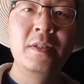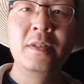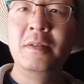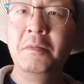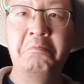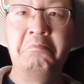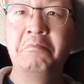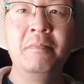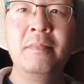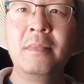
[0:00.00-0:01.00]
a
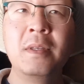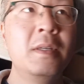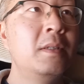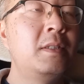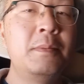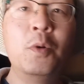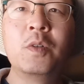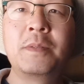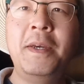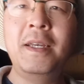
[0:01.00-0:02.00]
small
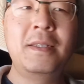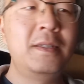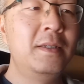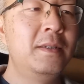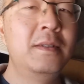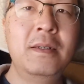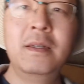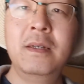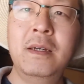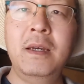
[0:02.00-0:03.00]
space,
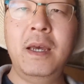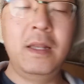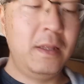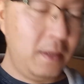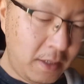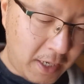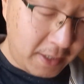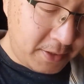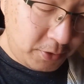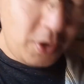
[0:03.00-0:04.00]
and
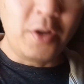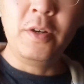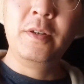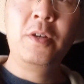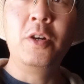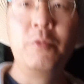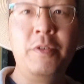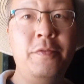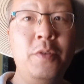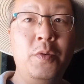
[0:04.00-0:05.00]
it's not concrete
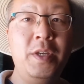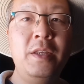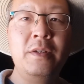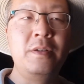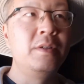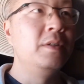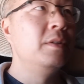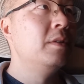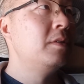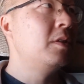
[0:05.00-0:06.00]
floor either,
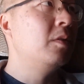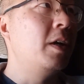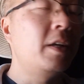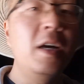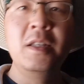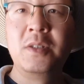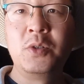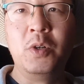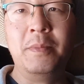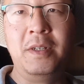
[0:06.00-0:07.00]
so I can't
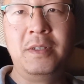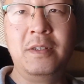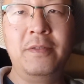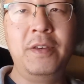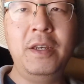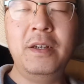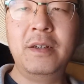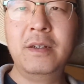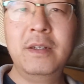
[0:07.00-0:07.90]
store my stuff here.